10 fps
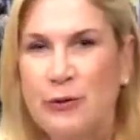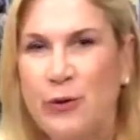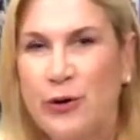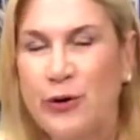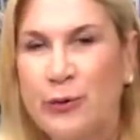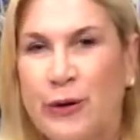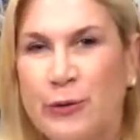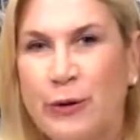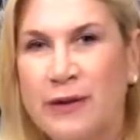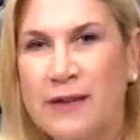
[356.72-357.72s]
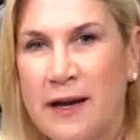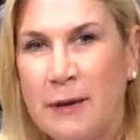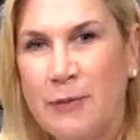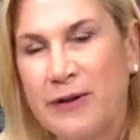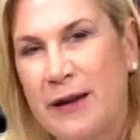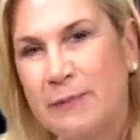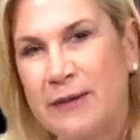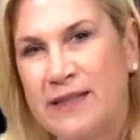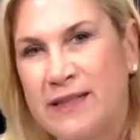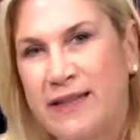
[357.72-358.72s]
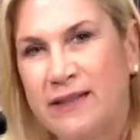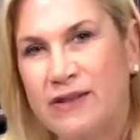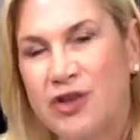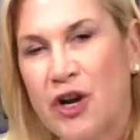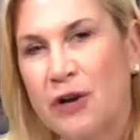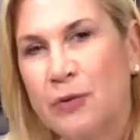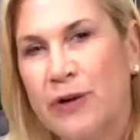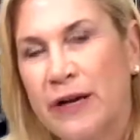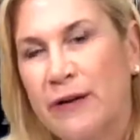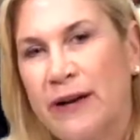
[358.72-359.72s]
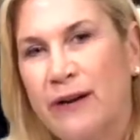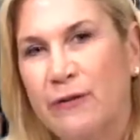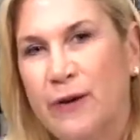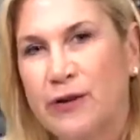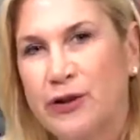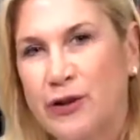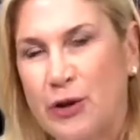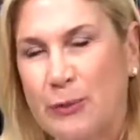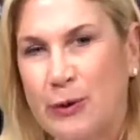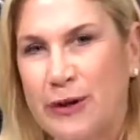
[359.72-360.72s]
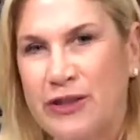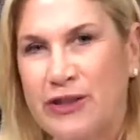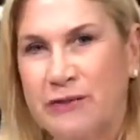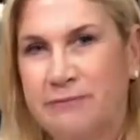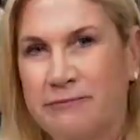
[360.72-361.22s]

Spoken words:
Warner with Real Time with IPC and John Ranieri of Rogers Corporation.